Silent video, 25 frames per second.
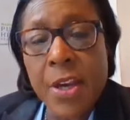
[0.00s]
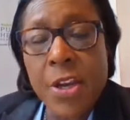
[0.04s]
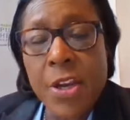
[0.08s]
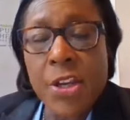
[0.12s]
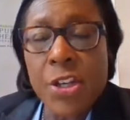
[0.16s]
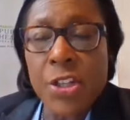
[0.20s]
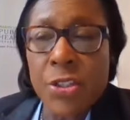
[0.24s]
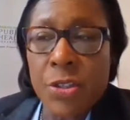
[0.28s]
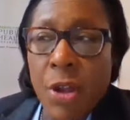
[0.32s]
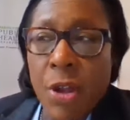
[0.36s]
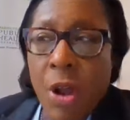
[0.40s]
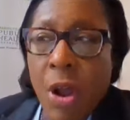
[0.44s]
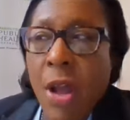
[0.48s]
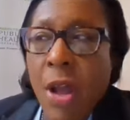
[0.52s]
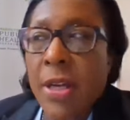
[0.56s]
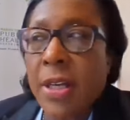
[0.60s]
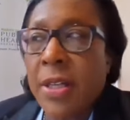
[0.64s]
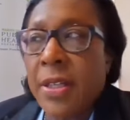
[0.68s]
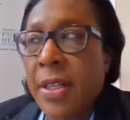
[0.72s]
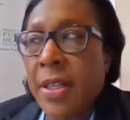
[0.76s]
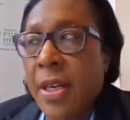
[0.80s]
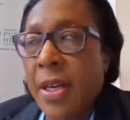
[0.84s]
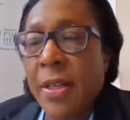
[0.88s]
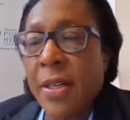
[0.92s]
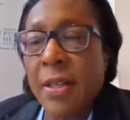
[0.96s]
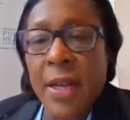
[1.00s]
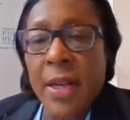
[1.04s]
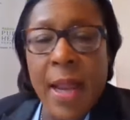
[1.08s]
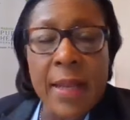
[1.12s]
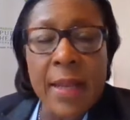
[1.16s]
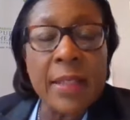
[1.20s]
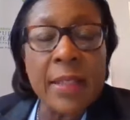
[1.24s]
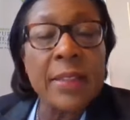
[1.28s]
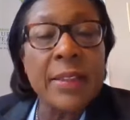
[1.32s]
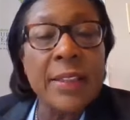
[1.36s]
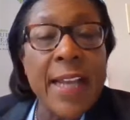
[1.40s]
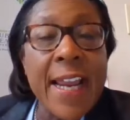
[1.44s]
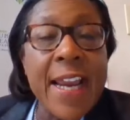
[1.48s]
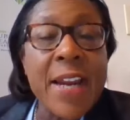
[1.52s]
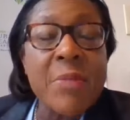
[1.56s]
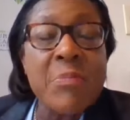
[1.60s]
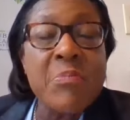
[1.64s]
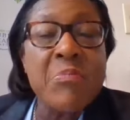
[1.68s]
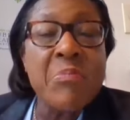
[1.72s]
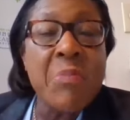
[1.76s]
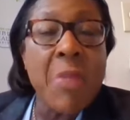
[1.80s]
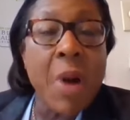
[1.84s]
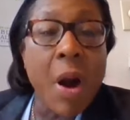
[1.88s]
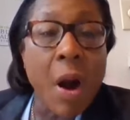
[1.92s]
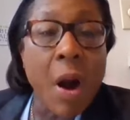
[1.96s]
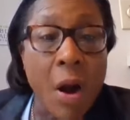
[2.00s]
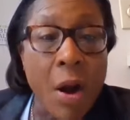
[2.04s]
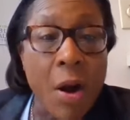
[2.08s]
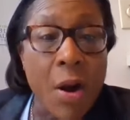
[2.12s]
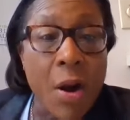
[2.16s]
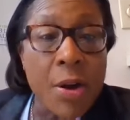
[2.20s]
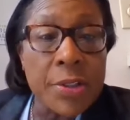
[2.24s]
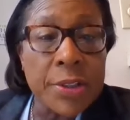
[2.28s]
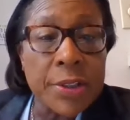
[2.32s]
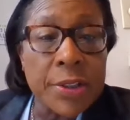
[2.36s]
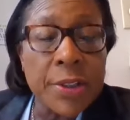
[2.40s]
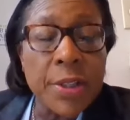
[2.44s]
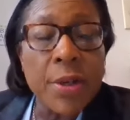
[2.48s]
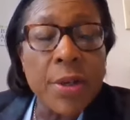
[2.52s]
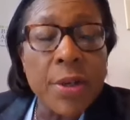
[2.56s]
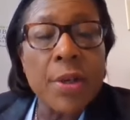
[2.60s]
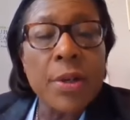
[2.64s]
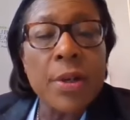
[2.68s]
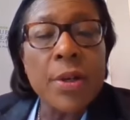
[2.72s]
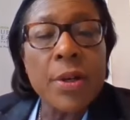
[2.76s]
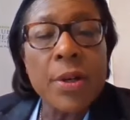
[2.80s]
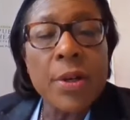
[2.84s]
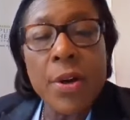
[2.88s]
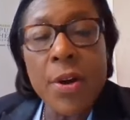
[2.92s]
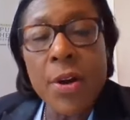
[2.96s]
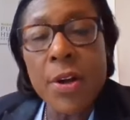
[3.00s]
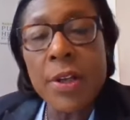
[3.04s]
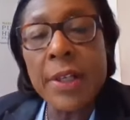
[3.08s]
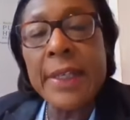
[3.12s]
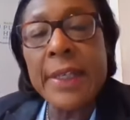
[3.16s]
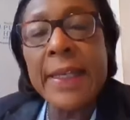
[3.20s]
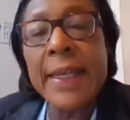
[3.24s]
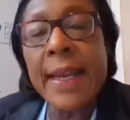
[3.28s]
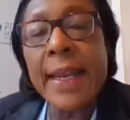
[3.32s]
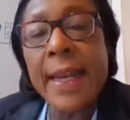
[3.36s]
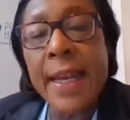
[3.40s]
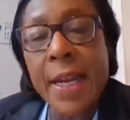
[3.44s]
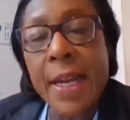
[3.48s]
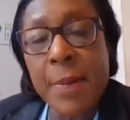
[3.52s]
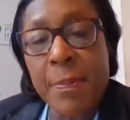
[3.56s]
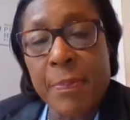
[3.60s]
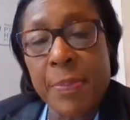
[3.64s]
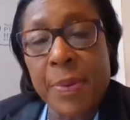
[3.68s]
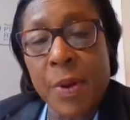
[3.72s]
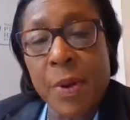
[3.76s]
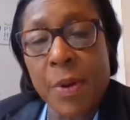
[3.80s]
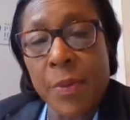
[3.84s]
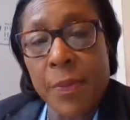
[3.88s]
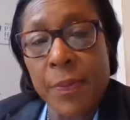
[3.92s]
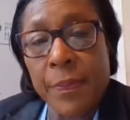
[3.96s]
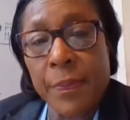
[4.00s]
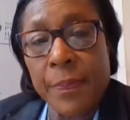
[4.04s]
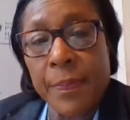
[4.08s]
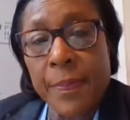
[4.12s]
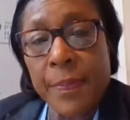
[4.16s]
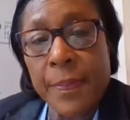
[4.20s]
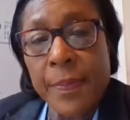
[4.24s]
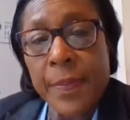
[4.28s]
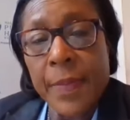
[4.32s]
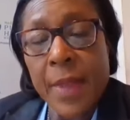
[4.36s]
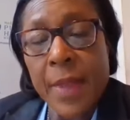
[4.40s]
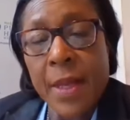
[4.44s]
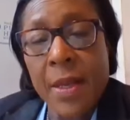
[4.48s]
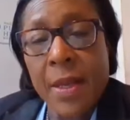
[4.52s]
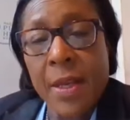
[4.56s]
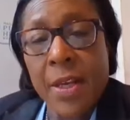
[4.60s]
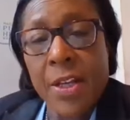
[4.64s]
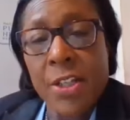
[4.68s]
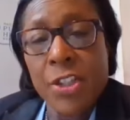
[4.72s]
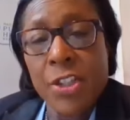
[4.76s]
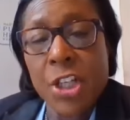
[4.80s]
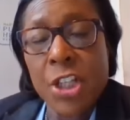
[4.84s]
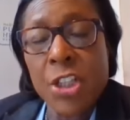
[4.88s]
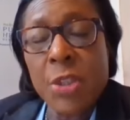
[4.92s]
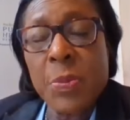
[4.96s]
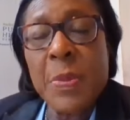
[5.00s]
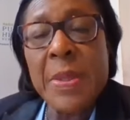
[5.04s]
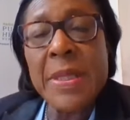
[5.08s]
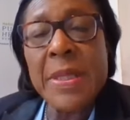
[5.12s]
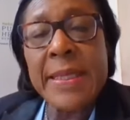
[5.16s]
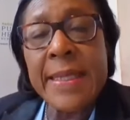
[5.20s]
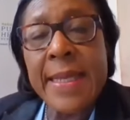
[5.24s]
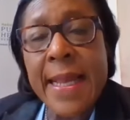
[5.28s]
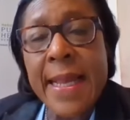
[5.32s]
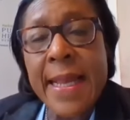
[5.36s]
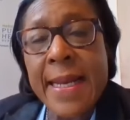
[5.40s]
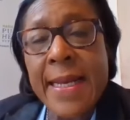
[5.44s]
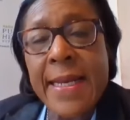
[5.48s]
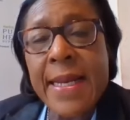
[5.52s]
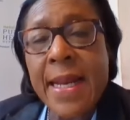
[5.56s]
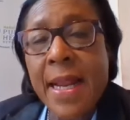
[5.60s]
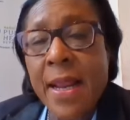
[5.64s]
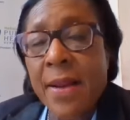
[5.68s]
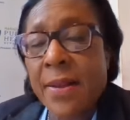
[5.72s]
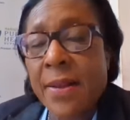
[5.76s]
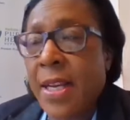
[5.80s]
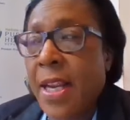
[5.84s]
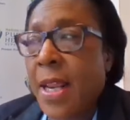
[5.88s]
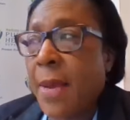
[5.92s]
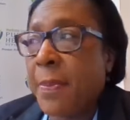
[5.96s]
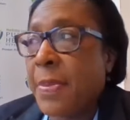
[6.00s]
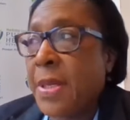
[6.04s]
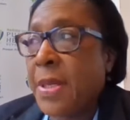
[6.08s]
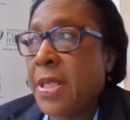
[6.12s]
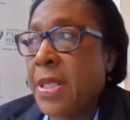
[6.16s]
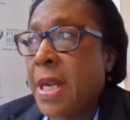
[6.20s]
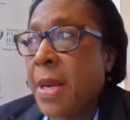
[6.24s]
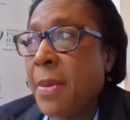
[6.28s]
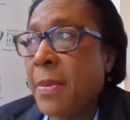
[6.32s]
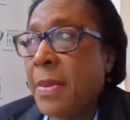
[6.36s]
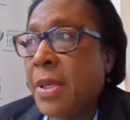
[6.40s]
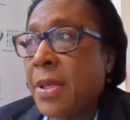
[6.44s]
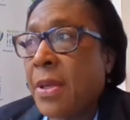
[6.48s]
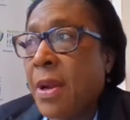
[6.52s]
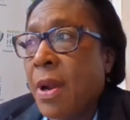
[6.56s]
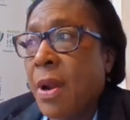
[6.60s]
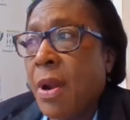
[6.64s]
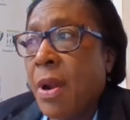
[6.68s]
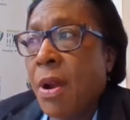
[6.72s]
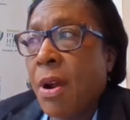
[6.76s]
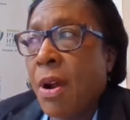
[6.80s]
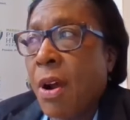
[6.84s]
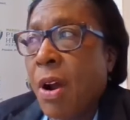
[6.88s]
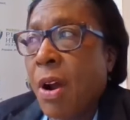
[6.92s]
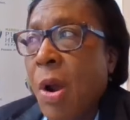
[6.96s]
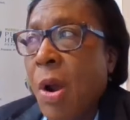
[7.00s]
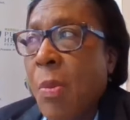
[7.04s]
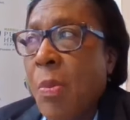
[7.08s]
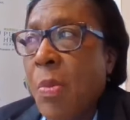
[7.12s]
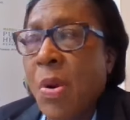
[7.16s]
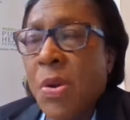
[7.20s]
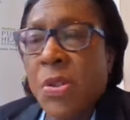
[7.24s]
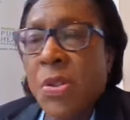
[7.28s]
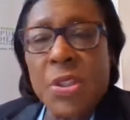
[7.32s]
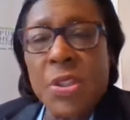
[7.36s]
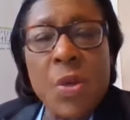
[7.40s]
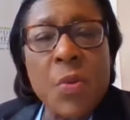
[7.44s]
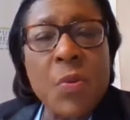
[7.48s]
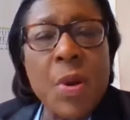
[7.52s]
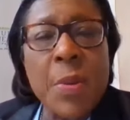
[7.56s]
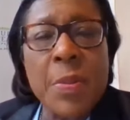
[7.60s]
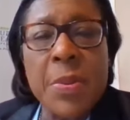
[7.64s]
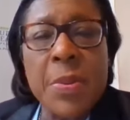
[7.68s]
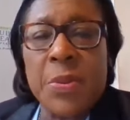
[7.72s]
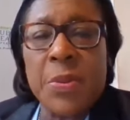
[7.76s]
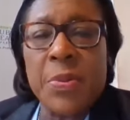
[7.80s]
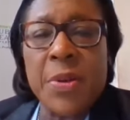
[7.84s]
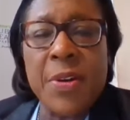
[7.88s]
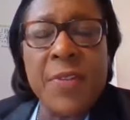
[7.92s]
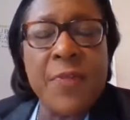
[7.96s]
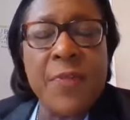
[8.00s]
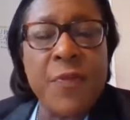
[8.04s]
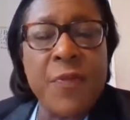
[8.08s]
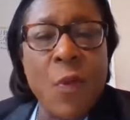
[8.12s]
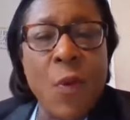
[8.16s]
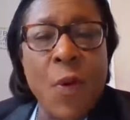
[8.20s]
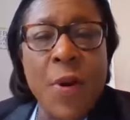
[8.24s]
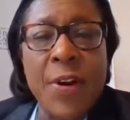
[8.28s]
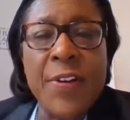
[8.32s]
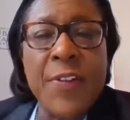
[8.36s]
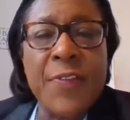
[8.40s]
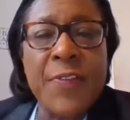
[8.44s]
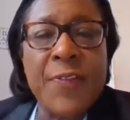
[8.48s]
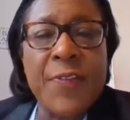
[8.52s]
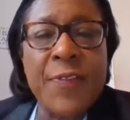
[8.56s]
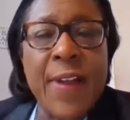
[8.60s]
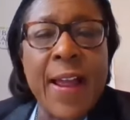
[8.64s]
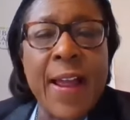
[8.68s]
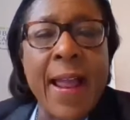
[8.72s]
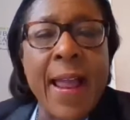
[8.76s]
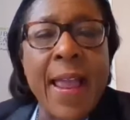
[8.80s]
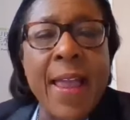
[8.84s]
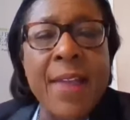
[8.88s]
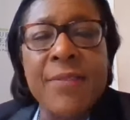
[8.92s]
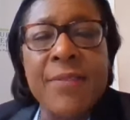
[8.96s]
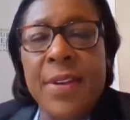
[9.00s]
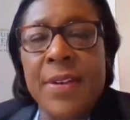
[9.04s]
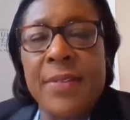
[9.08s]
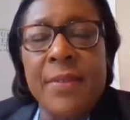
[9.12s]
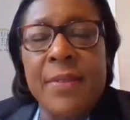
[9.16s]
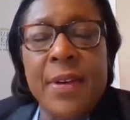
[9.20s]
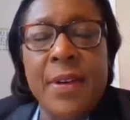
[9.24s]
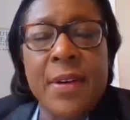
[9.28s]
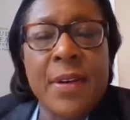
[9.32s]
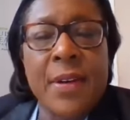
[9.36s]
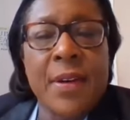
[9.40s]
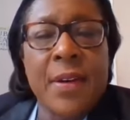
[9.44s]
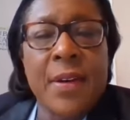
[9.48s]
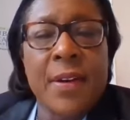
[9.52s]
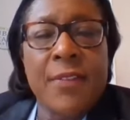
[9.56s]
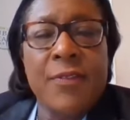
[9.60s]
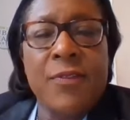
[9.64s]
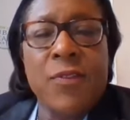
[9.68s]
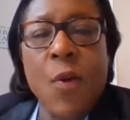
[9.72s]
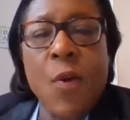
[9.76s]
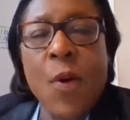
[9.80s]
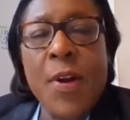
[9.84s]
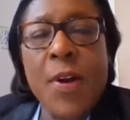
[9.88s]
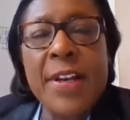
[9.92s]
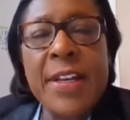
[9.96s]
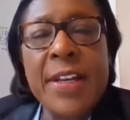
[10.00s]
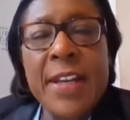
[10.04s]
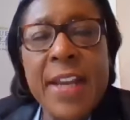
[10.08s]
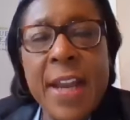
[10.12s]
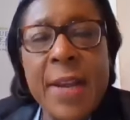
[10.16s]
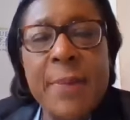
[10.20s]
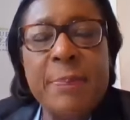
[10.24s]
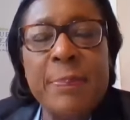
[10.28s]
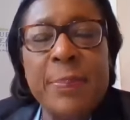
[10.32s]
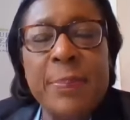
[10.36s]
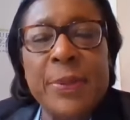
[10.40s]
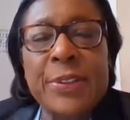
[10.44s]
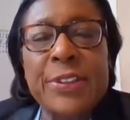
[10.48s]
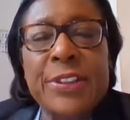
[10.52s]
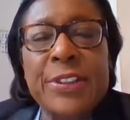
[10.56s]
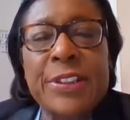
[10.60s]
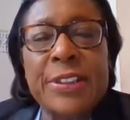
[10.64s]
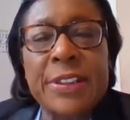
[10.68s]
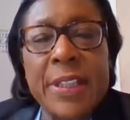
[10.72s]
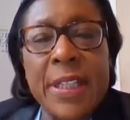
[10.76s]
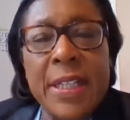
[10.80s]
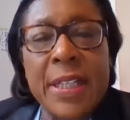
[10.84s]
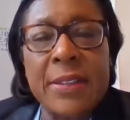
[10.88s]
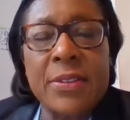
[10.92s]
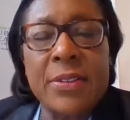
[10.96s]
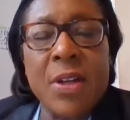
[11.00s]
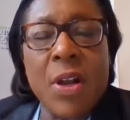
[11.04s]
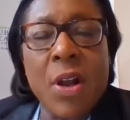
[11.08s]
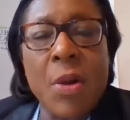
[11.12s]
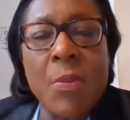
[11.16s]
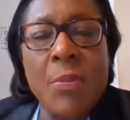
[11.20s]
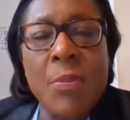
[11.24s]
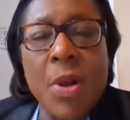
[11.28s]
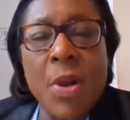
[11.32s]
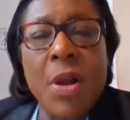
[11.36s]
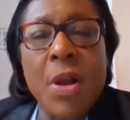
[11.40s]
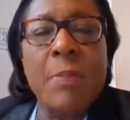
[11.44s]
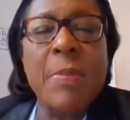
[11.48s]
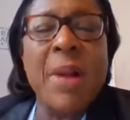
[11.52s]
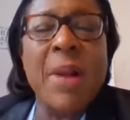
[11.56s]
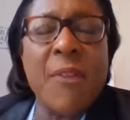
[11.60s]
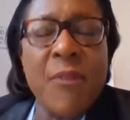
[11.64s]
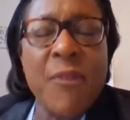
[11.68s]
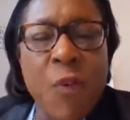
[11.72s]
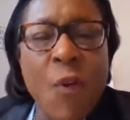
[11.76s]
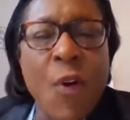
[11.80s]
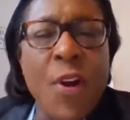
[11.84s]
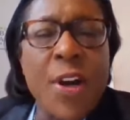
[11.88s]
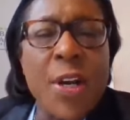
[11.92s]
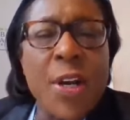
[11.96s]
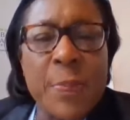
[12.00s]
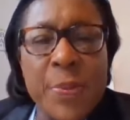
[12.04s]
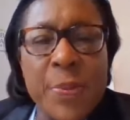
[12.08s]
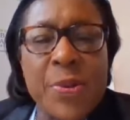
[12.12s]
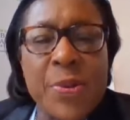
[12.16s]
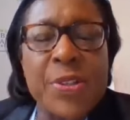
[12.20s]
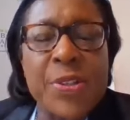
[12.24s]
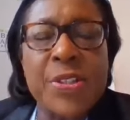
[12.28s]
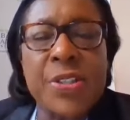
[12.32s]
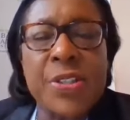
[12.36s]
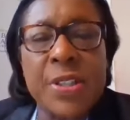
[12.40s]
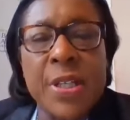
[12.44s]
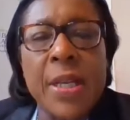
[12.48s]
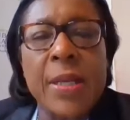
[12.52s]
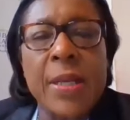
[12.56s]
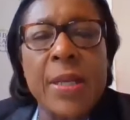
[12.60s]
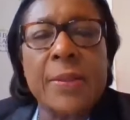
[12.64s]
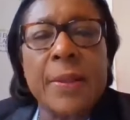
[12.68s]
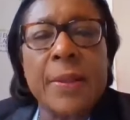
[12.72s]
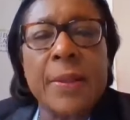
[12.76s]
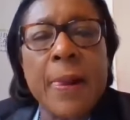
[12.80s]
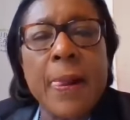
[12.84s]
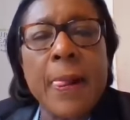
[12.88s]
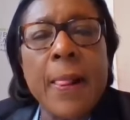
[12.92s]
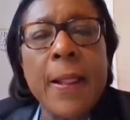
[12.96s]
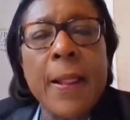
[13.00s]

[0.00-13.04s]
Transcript: starting in like late March, early April. So at the beginning of the epidemic, almost somewhere between 45 and 48%, about 40%